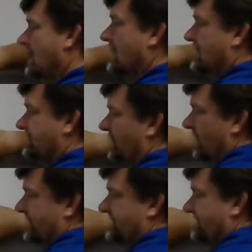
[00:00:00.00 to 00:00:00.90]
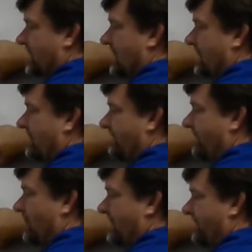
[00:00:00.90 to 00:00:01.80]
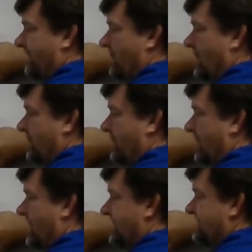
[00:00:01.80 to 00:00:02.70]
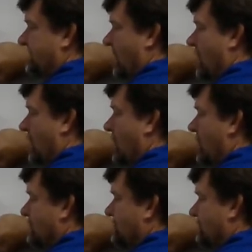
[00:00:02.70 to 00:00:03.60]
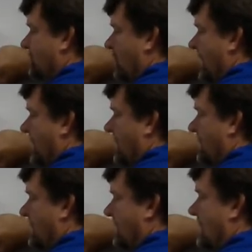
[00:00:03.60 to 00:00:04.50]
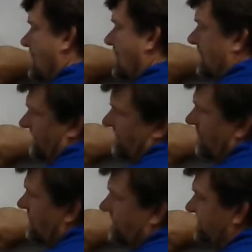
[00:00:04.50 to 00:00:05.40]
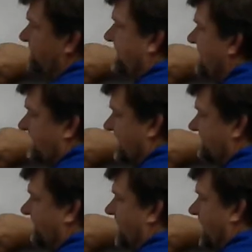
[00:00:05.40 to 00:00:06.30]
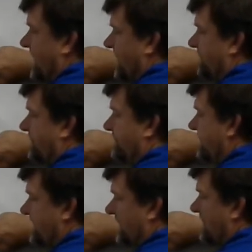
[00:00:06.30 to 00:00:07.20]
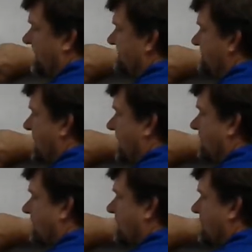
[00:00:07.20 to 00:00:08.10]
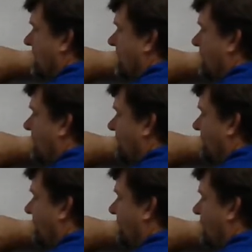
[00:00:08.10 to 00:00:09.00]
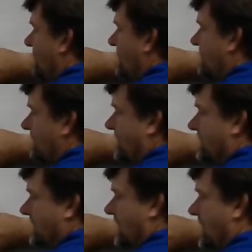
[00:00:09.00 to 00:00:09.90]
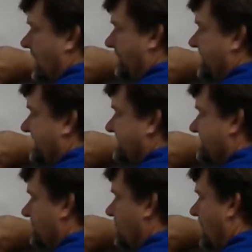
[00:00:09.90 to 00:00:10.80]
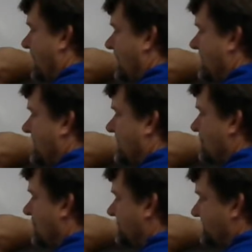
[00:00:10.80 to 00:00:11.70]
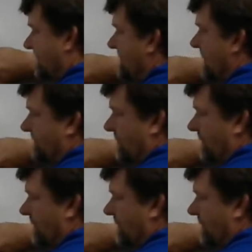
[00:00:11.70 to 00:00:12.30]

So this is 144 plus o squared. If you use b, that's fine. I can put b there, it doesn't matter. Over 400. B squared equals a number.